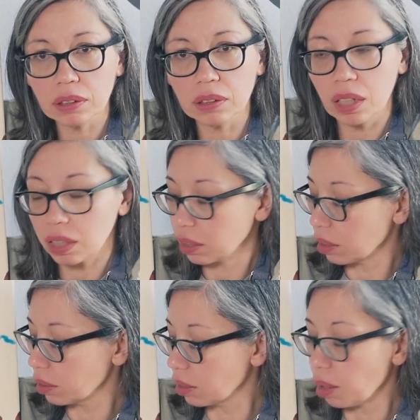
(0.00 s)
They are
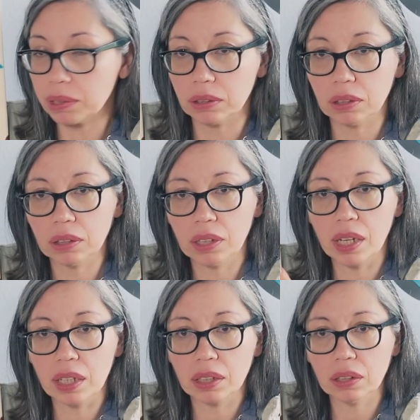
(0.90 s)
common. They
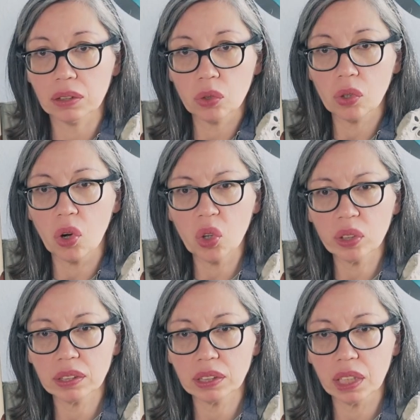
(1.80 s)
look all
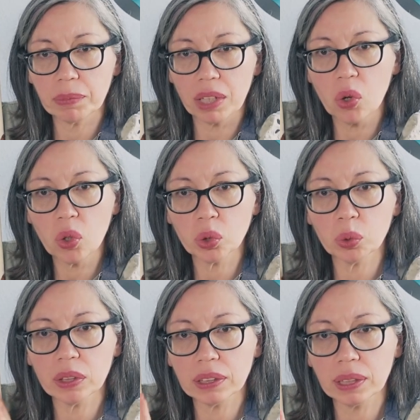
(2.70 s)
the same. They all do
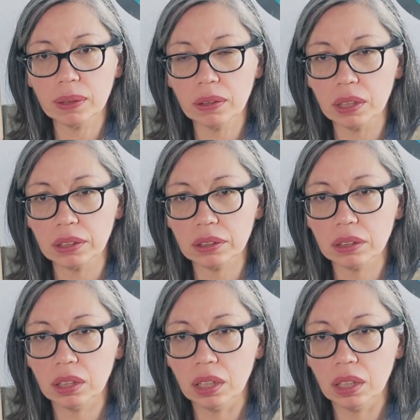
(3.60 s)
the same things.